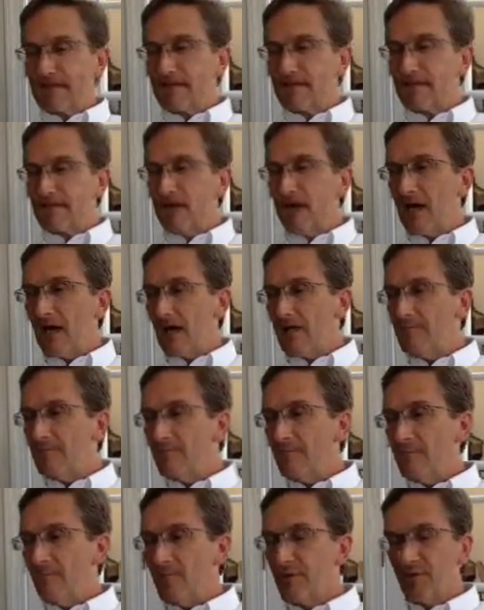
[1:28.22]

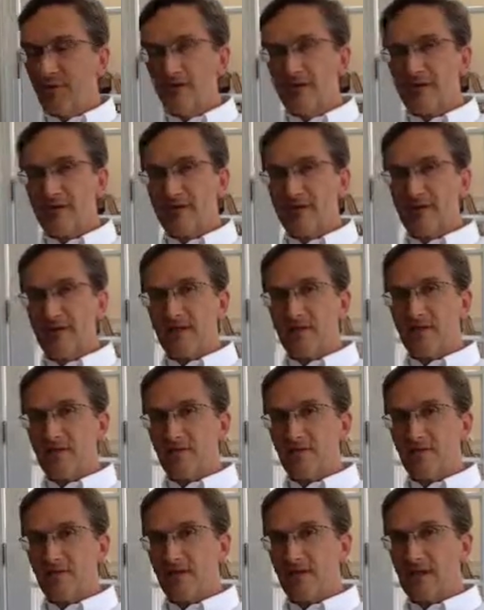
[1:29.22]
time periods in the
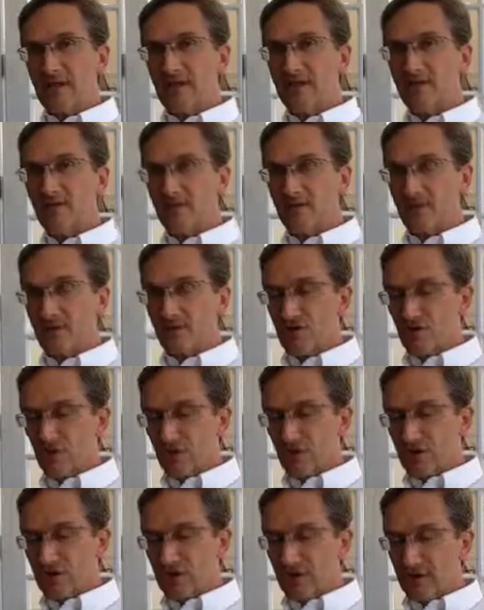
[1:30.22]
history of the
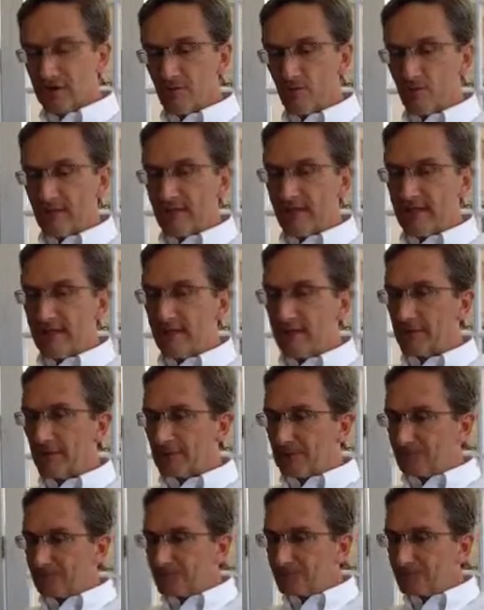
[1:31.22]
church in a little more detail.